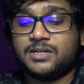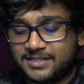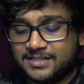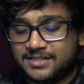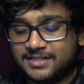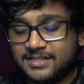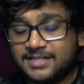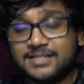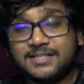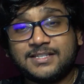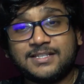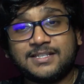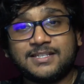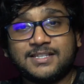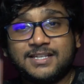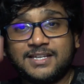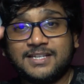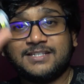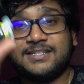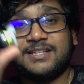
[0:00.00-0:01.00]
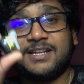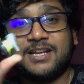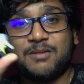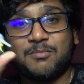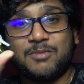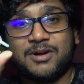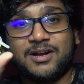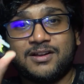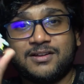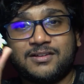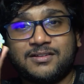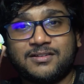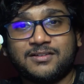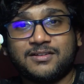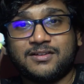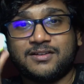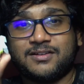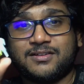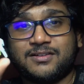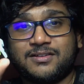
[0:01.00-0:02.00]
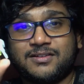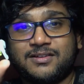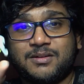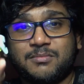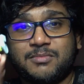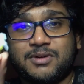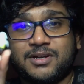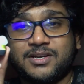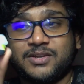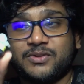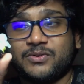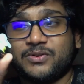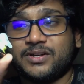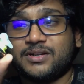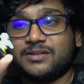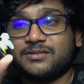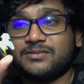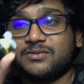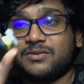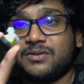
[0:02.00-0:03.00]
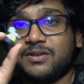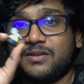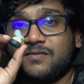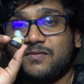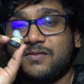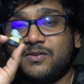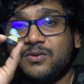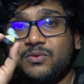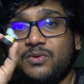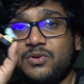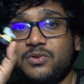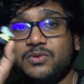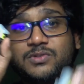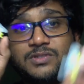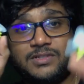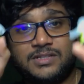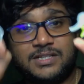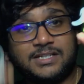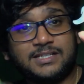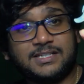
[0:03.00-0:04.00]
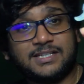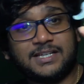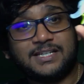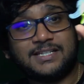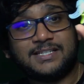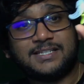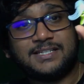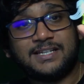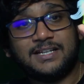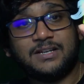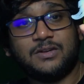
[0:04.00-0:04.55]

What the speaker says: This is the command unit. So if you lose this, it's still